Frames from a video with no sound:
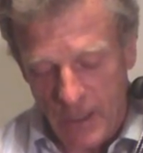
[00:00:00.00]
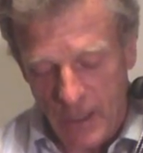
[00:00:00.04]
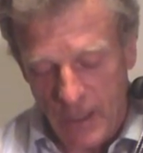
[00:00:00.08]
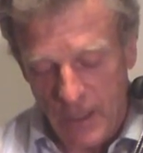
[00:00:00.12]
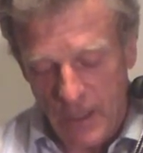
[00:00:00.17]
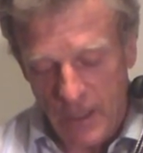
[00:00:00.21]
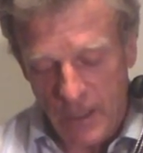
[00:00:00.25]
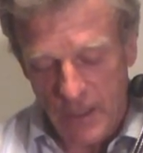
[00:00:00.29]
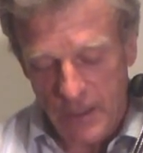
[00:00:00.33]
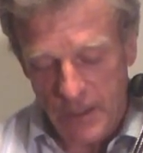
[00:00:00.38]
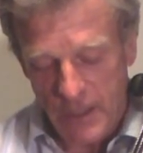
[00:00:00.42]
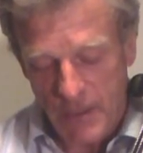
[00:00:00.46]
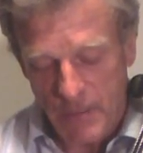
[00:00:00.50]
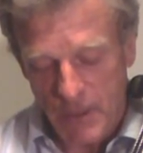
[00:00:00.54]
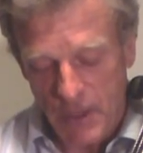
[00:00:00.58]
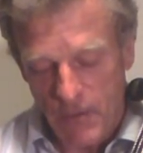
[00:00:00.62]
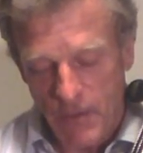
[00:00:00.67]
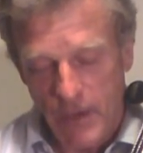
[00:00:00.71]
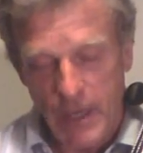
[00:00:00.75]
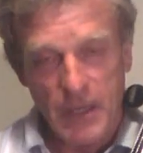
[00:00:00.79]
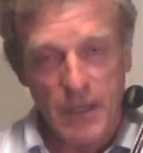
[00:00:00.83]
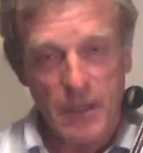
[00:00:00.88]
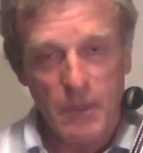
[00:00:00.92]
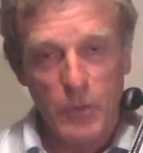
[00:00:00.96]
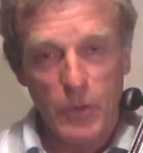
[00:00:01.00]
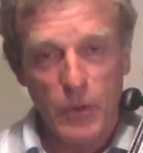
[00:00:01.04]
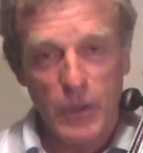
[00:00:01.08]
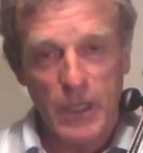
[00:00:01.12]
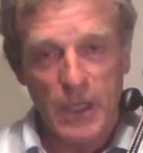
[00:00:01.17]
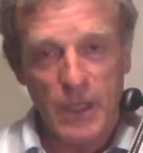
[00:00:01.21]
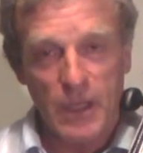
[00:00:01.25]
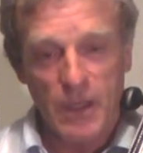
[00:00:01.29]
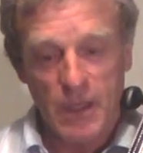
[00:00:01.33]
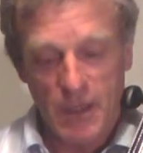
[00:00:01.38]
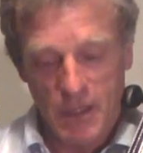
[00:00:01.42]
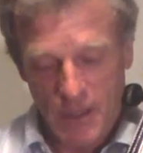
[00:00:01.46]
in a semi-random
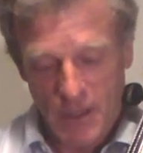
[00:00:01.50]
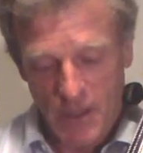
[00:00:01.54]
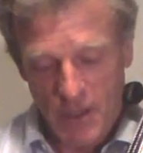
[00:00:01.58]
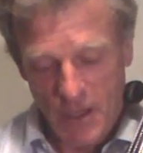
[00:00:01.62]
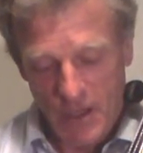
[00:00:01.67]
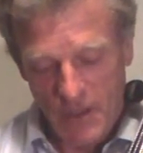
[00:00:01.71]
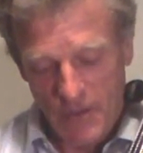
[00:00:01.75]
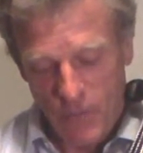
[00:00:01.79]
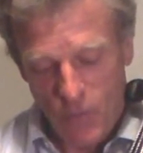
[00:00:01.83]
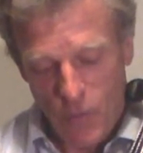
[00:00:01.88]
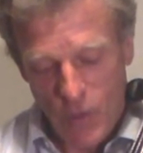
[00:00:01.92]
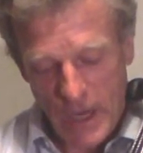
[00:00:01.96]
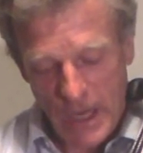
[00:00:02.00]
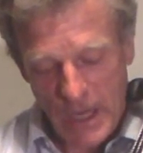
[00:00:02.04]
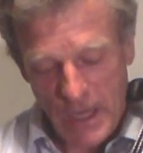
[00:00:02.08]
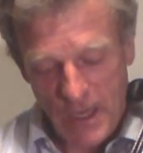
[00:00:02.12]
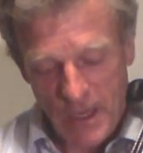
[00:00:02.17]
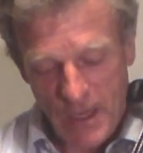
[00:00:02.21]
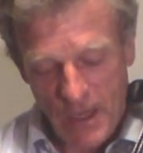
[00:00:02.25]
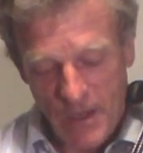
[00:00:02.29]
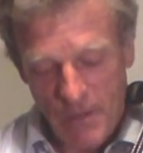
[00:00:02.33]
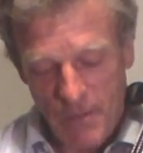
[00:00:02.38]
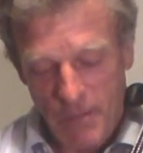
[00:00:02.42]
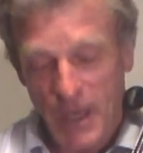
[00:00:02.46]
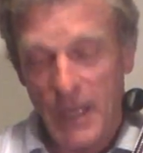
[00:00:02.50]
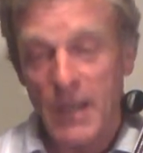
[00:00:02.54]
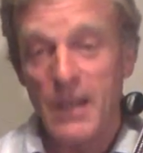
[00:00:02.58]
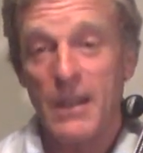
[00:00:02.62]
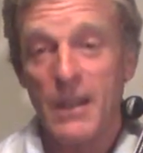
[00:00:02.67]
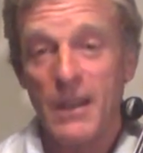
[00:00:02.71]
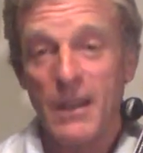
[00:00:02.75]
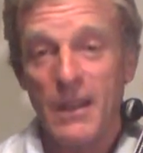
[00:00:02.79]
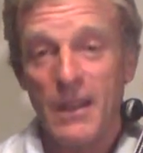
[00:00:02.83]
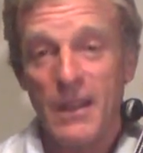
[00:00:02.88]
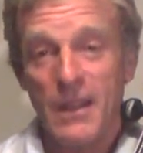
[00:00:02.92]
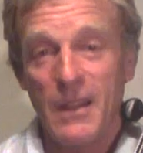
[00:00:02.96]
looking kind of way, but
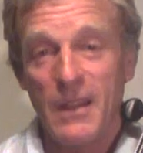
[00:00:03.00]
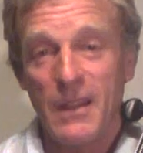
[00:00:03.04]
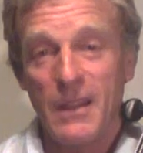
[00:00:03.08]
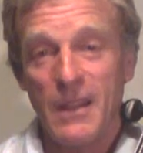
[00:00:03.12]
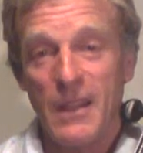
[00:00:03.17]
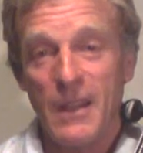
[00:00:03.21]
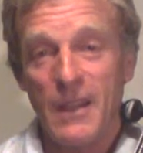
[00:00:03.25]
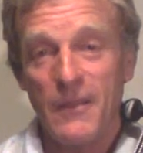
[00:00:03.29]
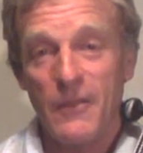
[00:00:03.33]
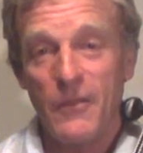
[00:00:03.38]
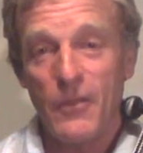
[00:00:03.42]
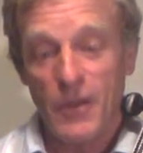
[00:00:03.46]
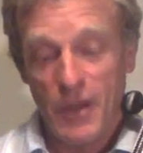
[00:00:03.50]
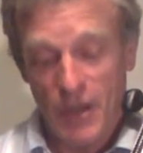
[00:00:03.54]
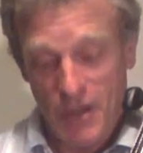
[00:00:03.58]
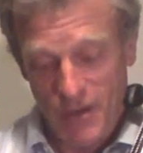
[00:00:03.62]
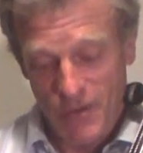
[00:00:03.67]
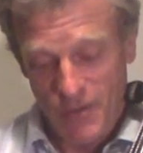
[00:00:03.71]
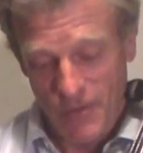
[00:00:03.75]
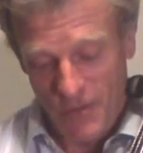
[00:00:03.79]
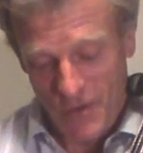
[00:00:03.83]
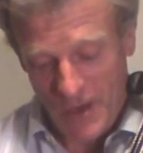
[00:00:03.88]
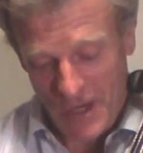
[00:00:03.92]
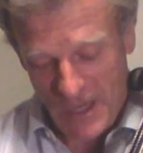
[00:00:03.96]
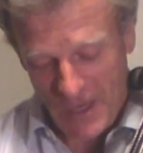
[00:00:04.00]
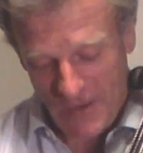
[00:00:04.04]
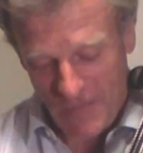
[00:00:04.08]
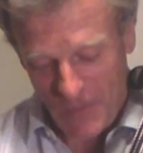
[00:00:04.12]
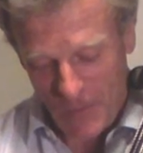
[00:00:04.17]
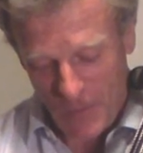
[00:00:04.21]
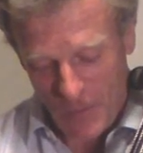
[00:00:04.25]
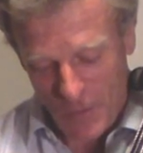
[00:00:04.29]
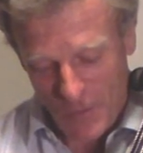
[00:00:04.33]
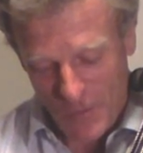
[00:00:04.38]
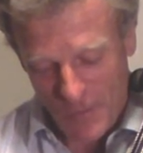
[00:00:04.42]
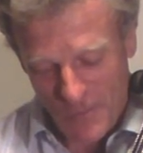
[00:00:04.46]
they're very, very
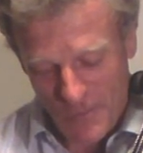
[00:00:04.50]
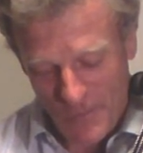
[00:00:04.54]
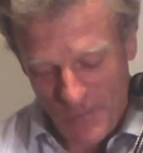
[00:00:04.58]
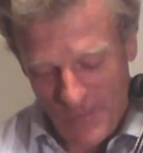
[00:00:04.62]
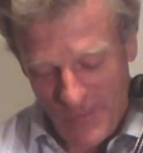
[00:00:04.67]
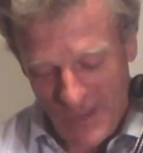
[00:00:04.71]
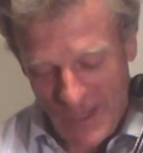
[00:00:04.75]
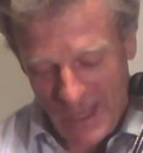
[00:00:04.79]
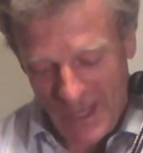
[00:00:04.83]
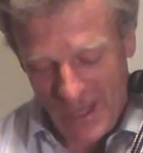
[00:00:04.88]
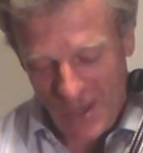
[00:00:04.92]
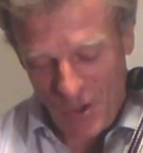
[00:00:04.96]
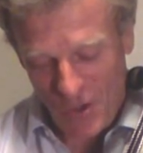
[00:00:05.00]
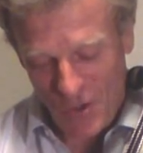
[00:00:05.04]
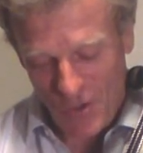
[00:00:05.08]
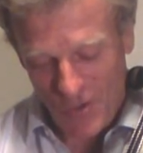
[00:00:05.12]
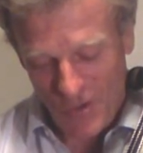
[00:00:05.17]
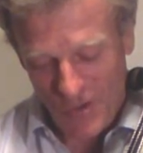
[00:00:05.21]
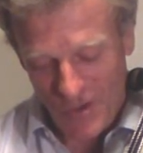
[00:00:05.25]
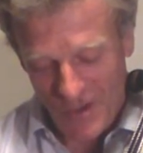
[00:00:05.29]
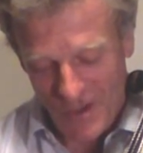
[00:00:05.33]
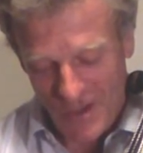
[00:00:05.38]
comfortable. Thank you.